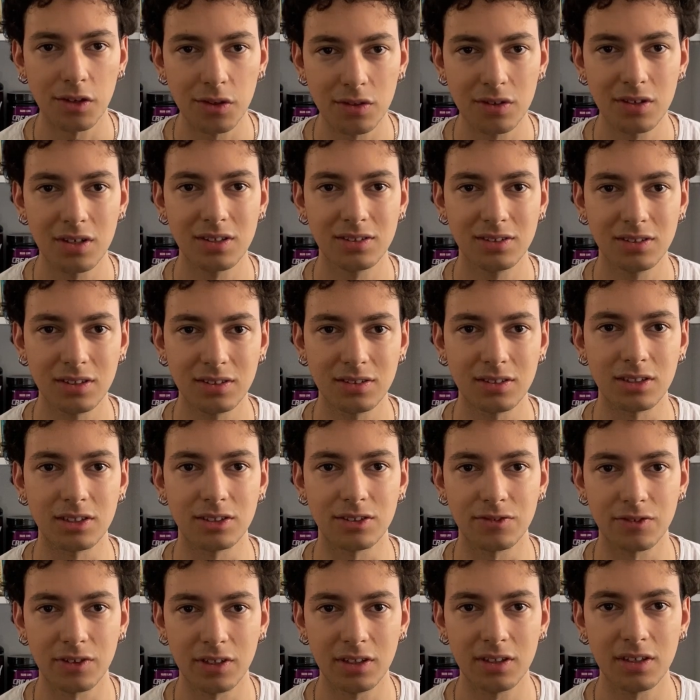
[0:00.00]
Uni-assist
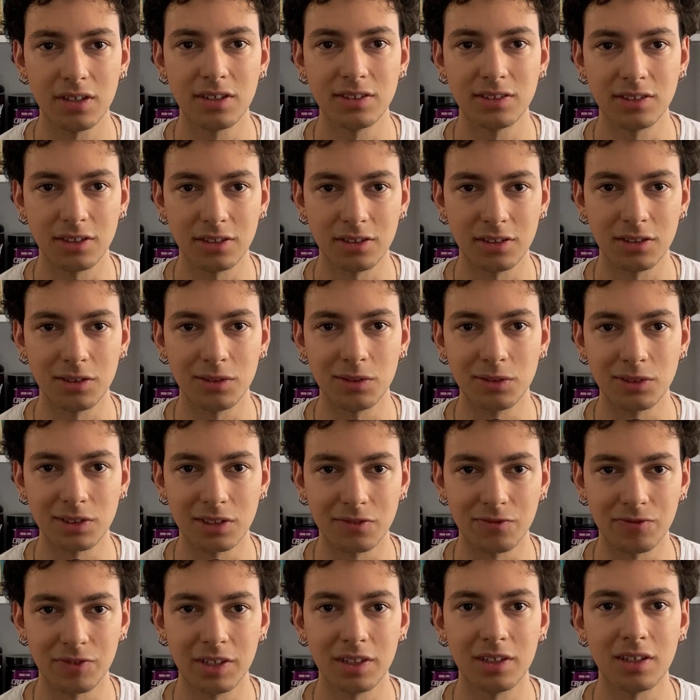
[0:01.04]
is really easy to use
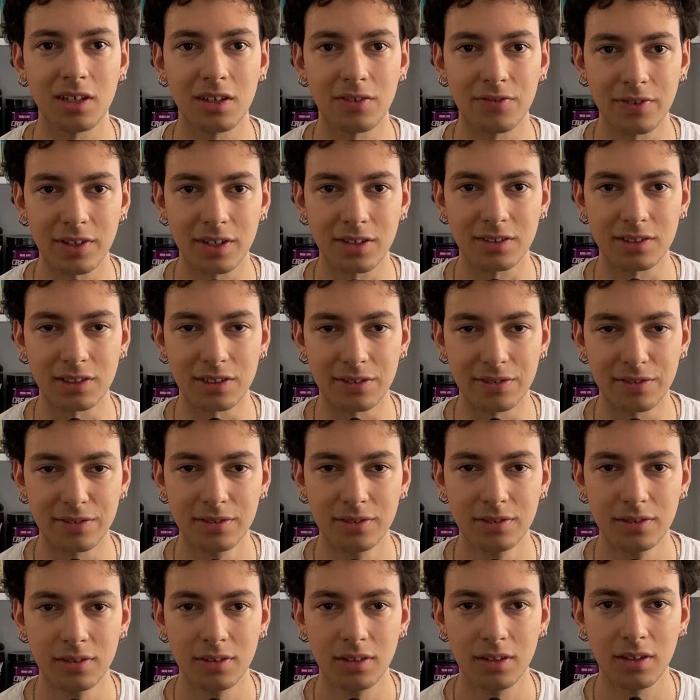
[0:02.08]
and really effective.
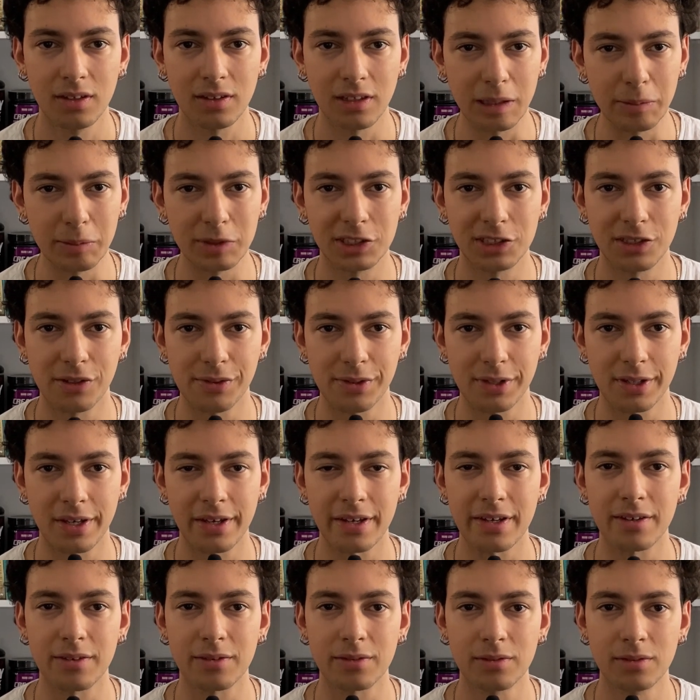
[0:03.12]
Let me show you
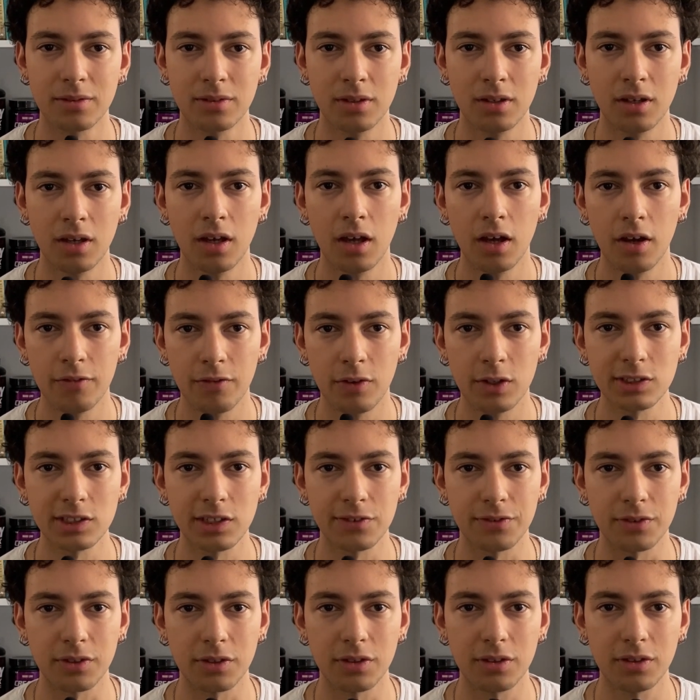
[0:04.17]
how. First
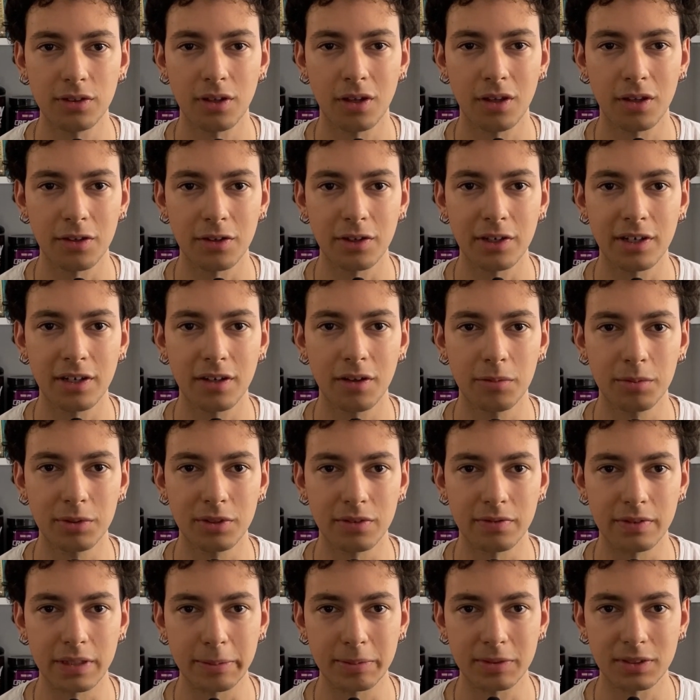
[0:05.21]
of all, you gotta open
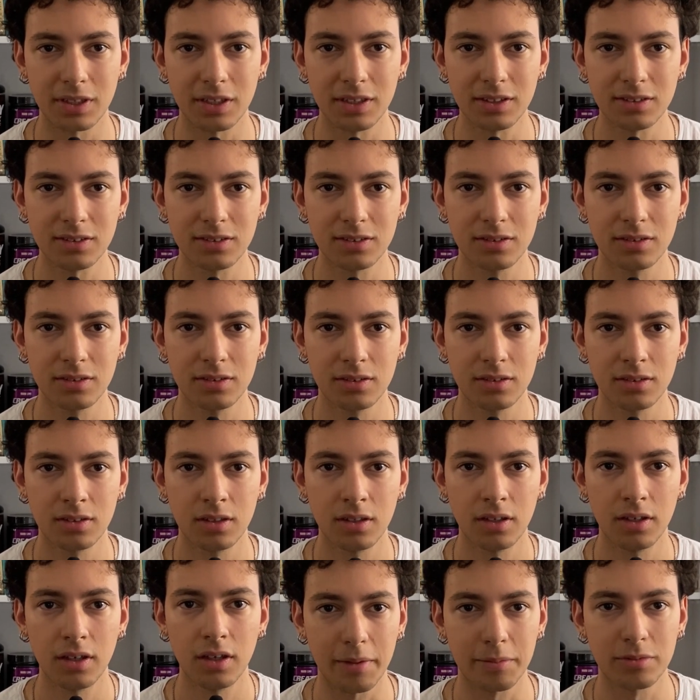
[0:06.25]
the website.
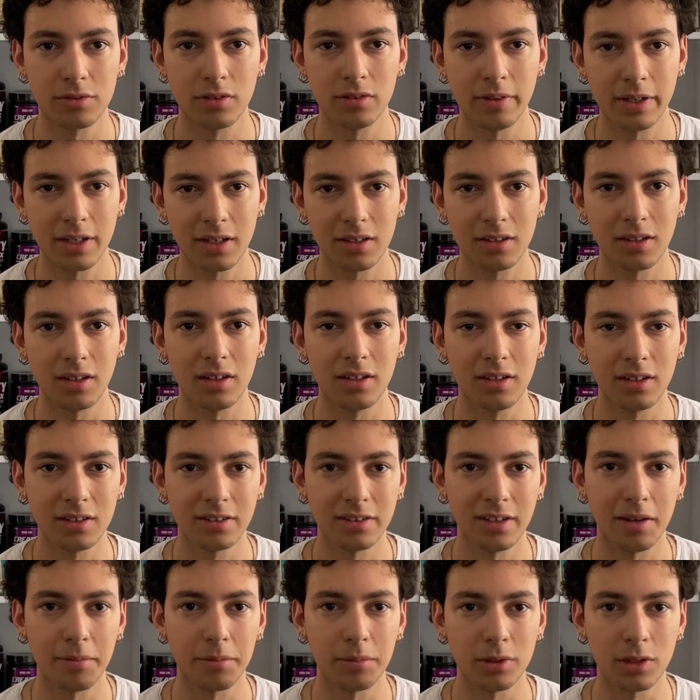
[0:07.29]
I provided the link
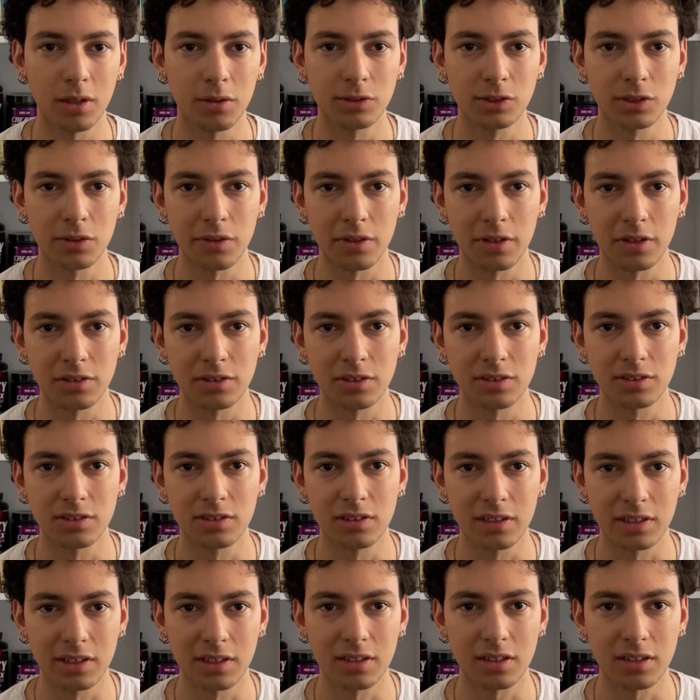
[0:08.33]
down below so you can just
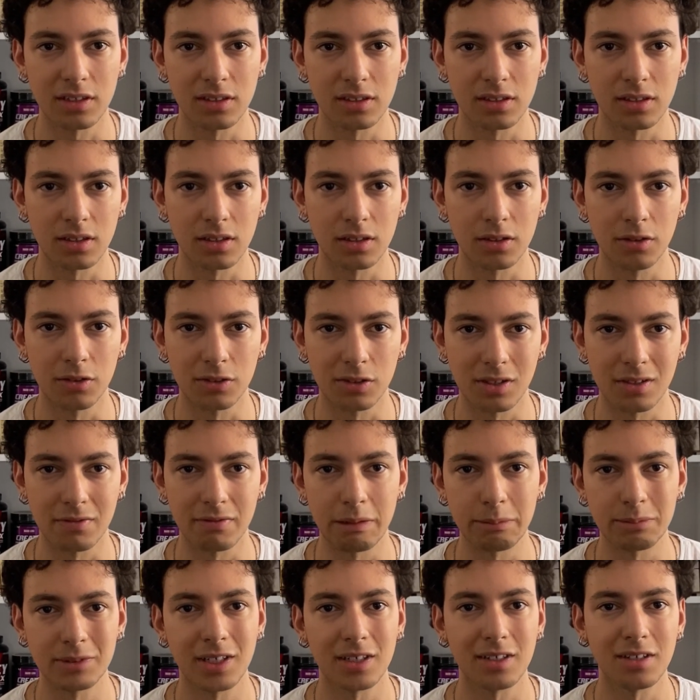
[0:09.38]
click it and go to the
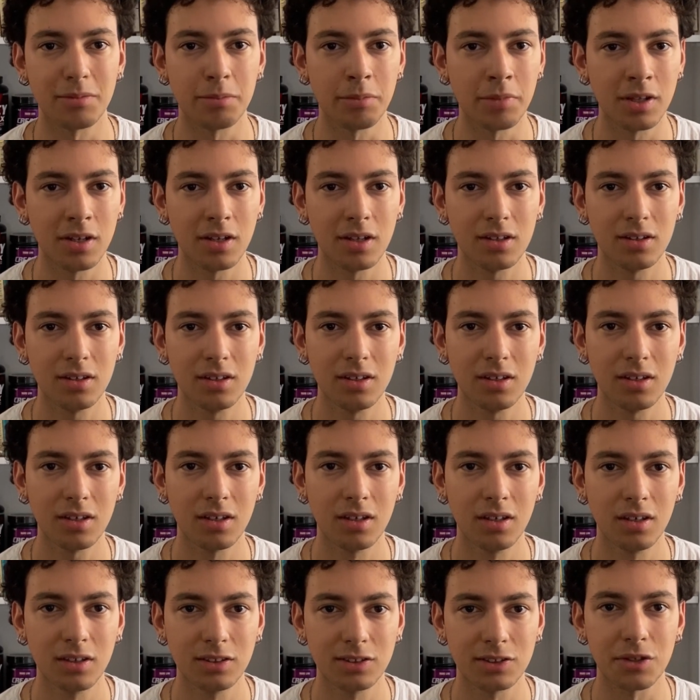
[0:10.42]
website immediately,
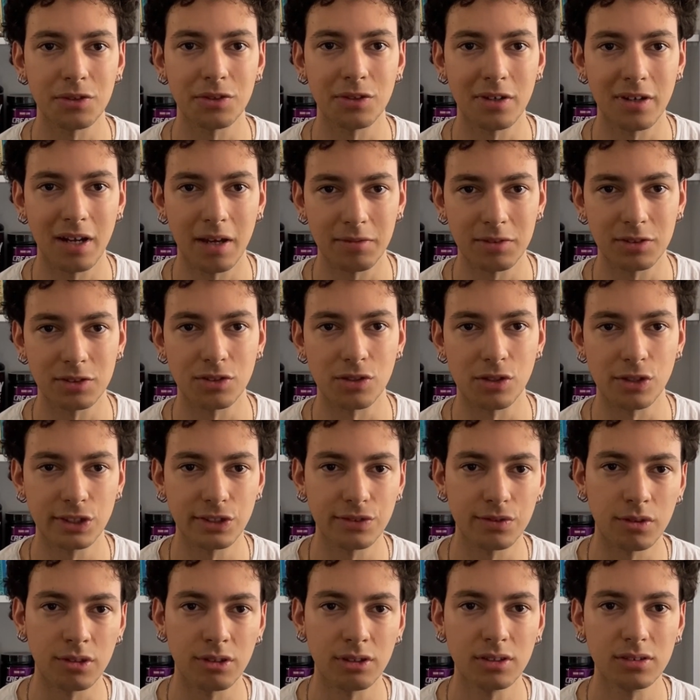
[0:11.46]
so you don't have to search
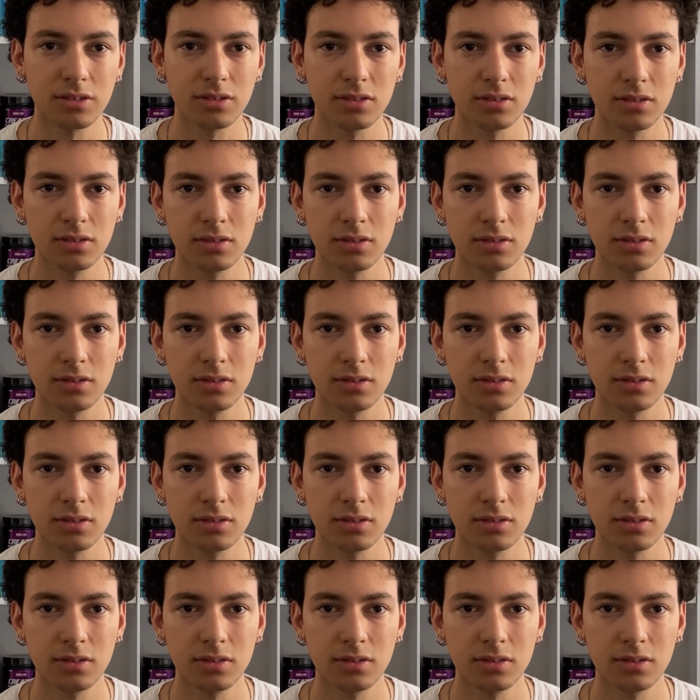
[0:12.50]
for it.